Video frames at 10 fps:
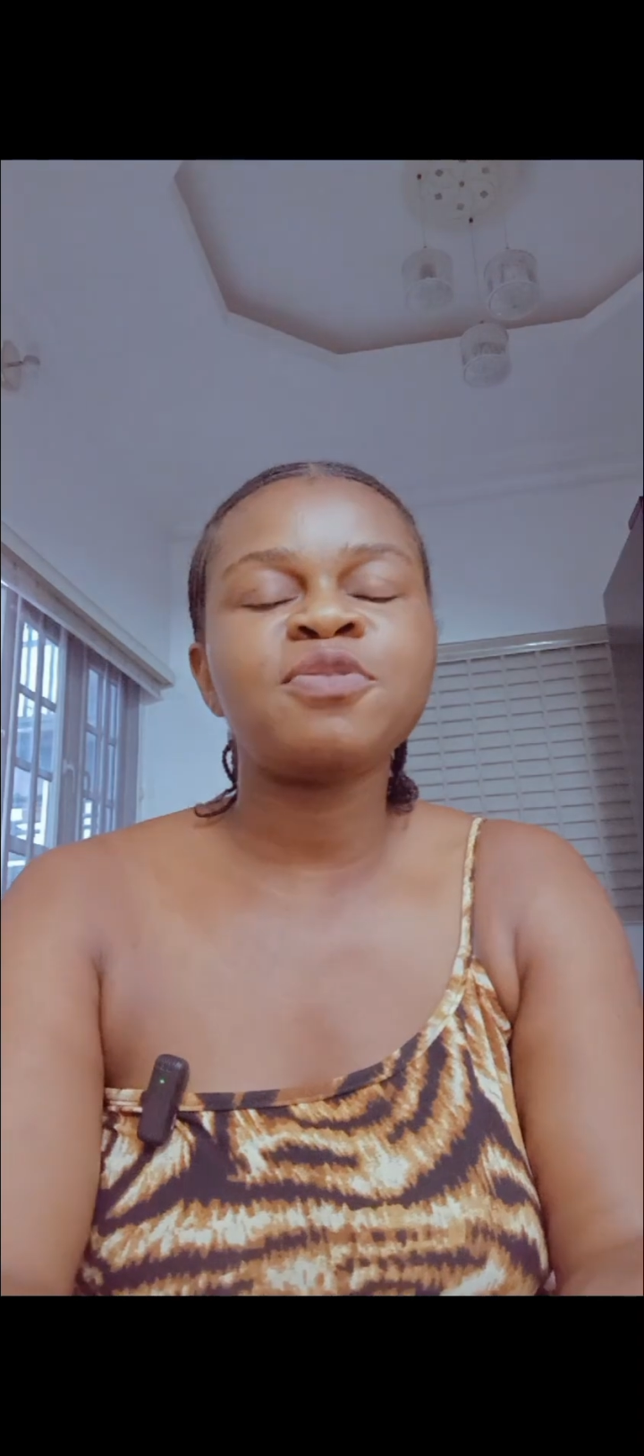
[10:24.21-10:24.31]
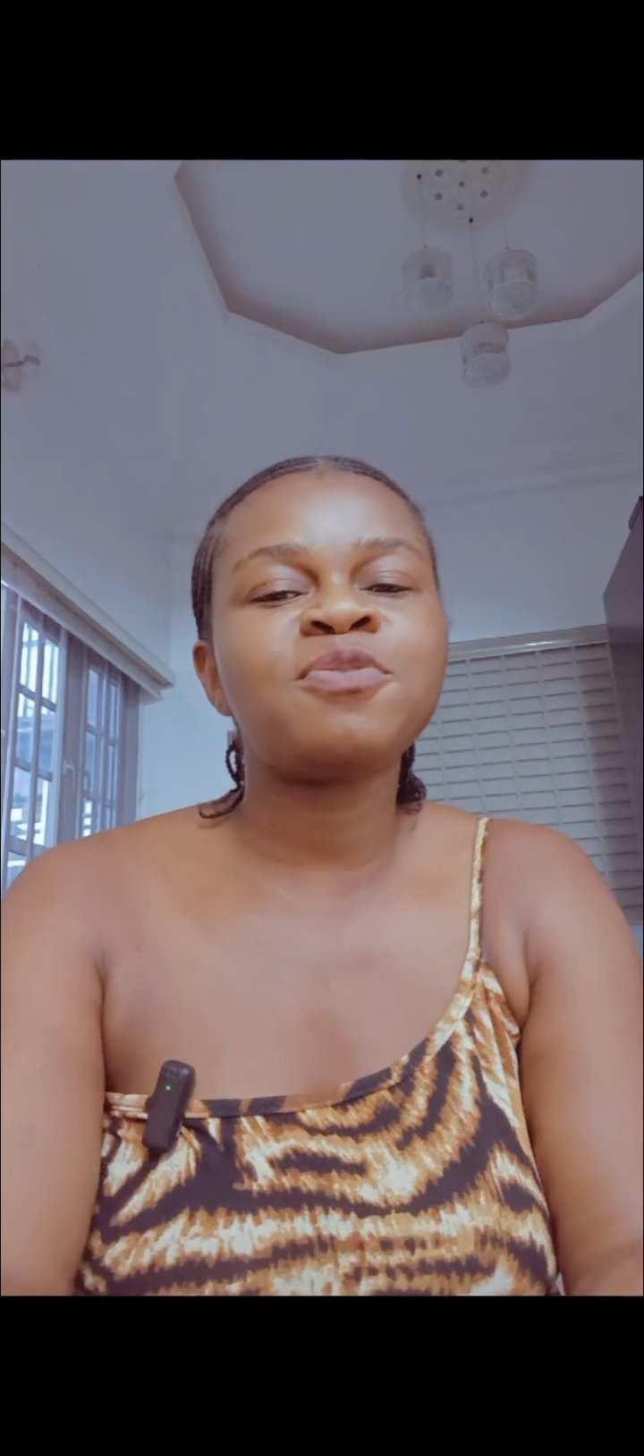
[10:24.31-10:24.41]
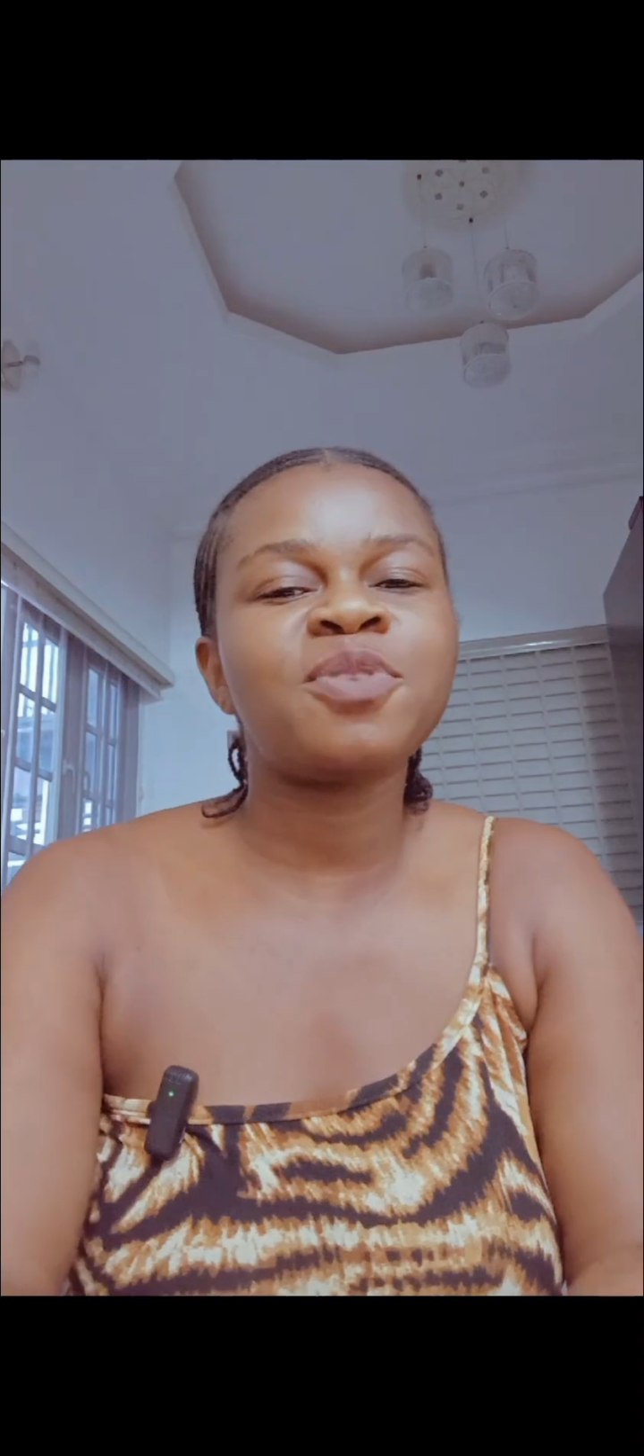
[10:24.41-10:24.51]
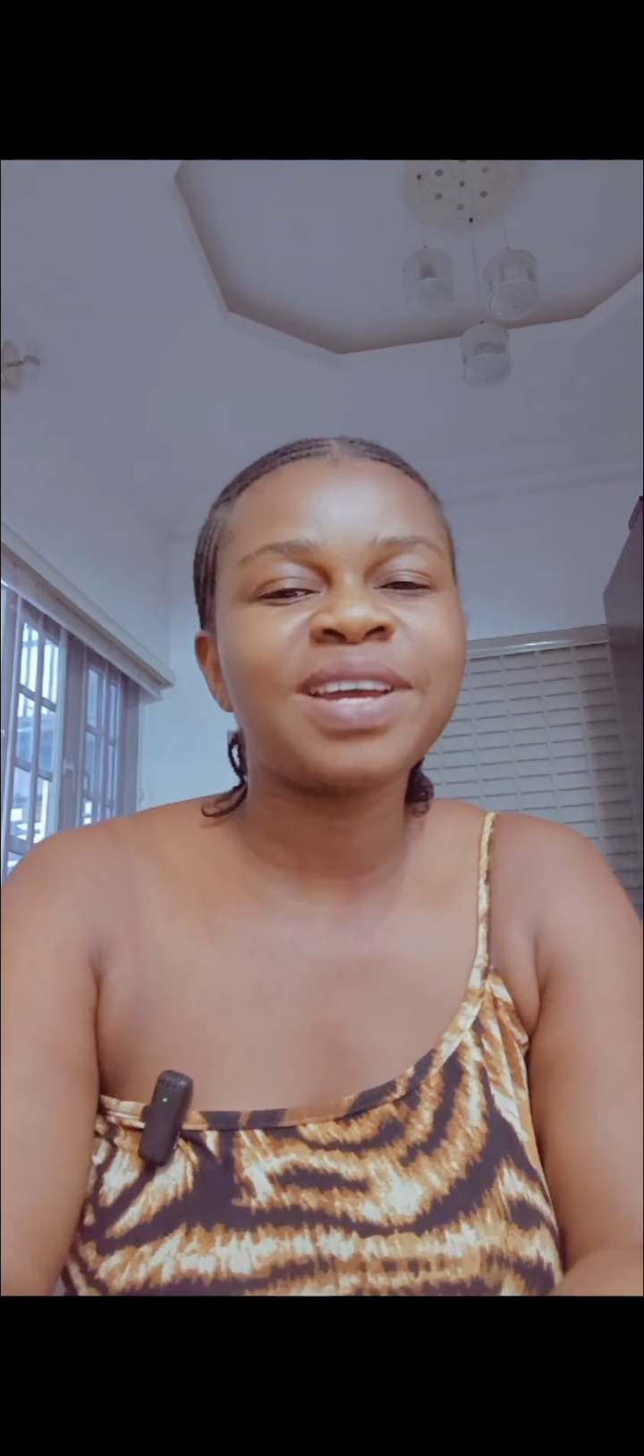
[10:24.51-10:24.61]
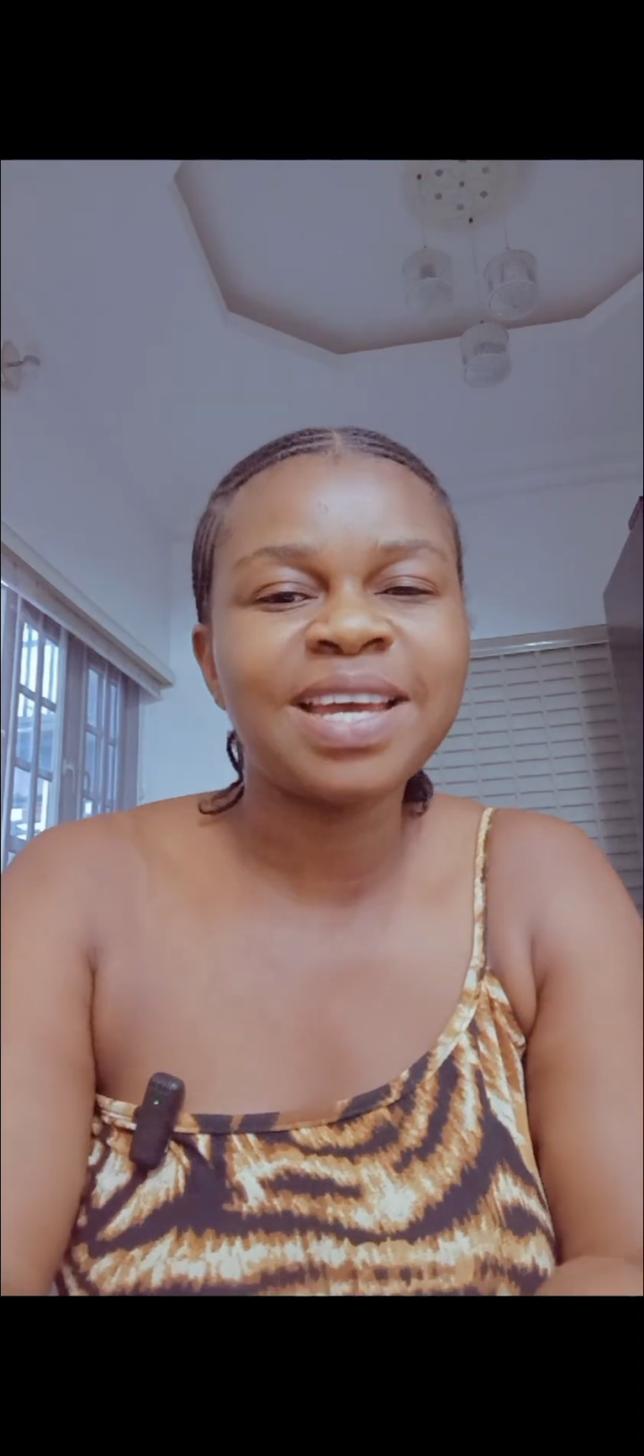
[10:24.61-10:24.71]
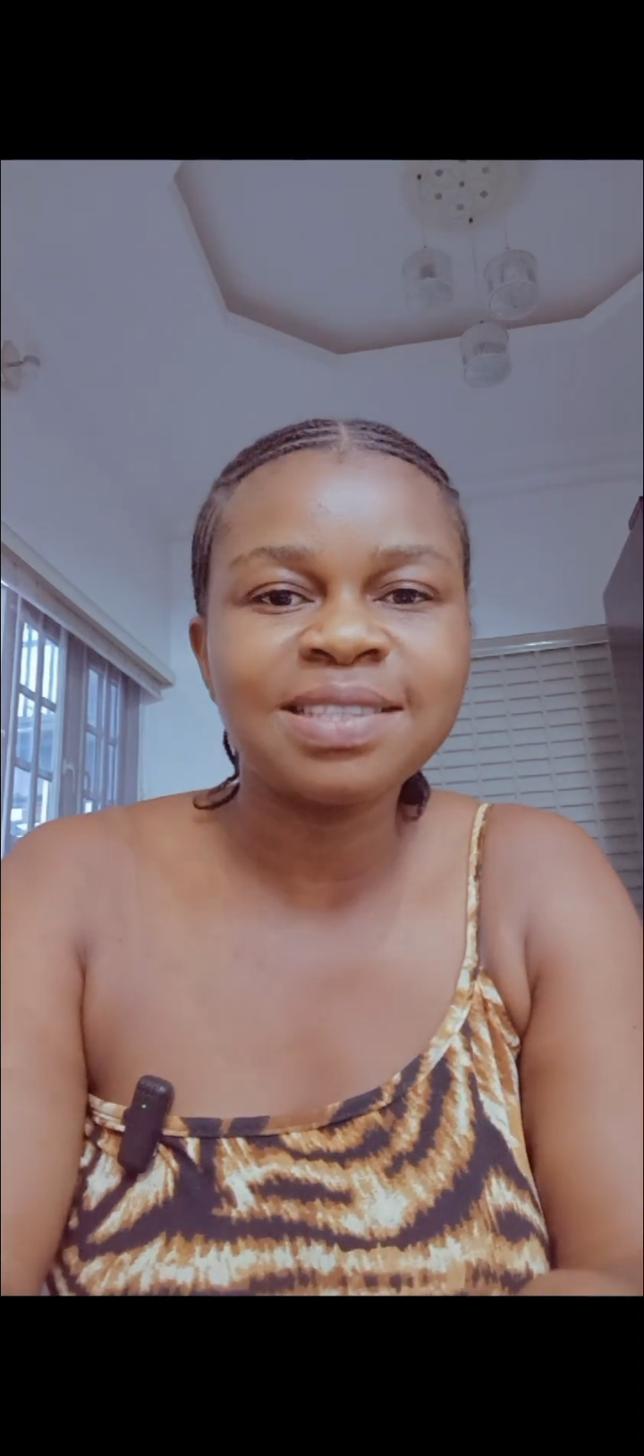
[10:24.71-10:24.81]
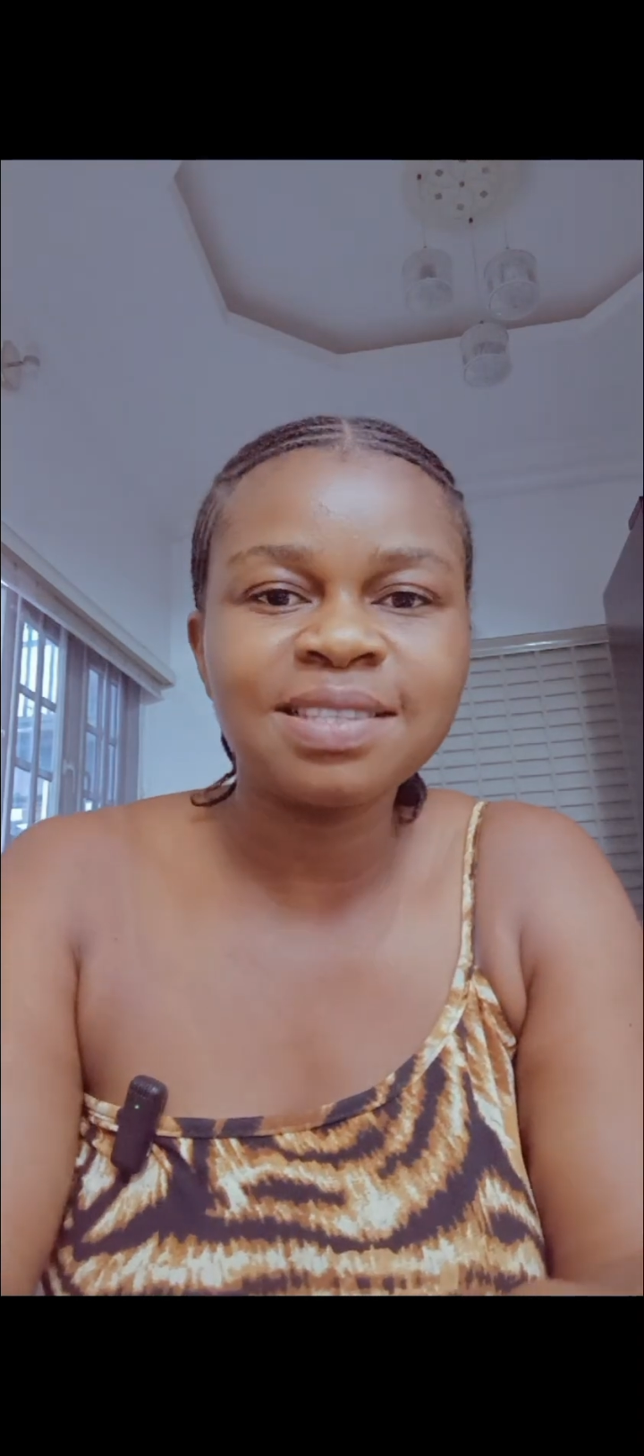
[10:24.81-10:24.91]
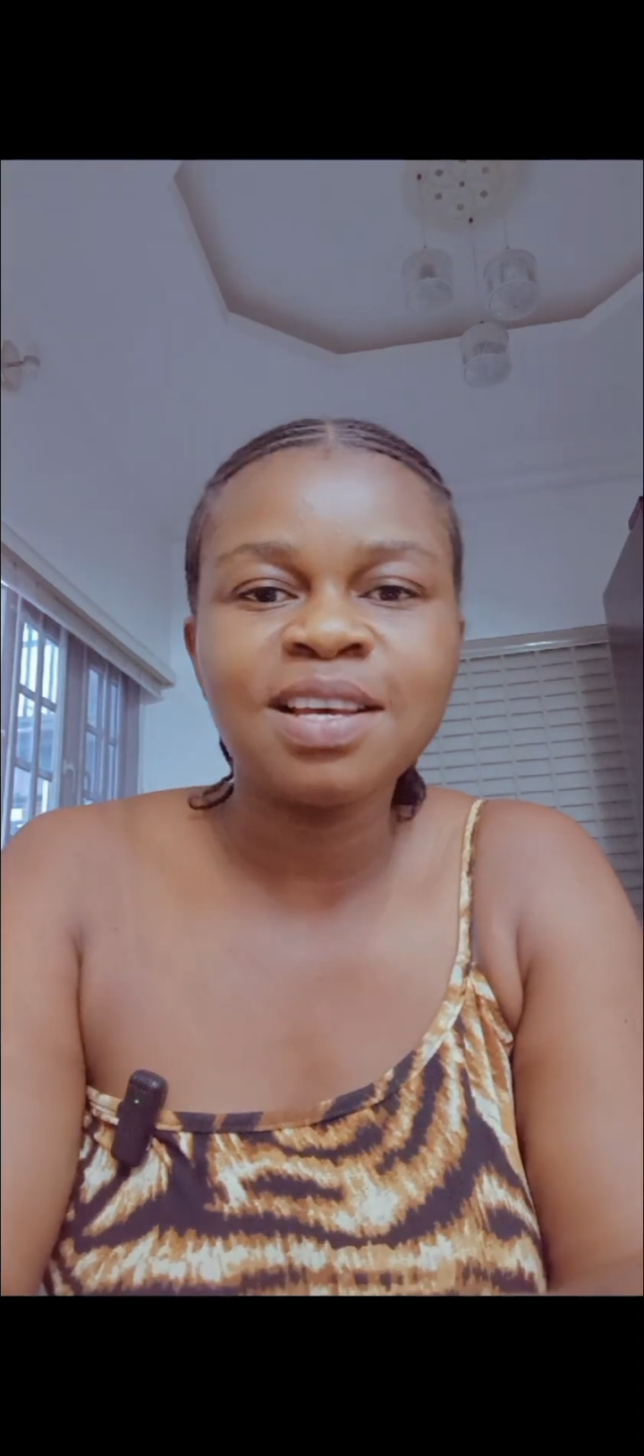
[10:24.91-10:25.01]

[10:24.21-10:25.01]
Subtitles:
forget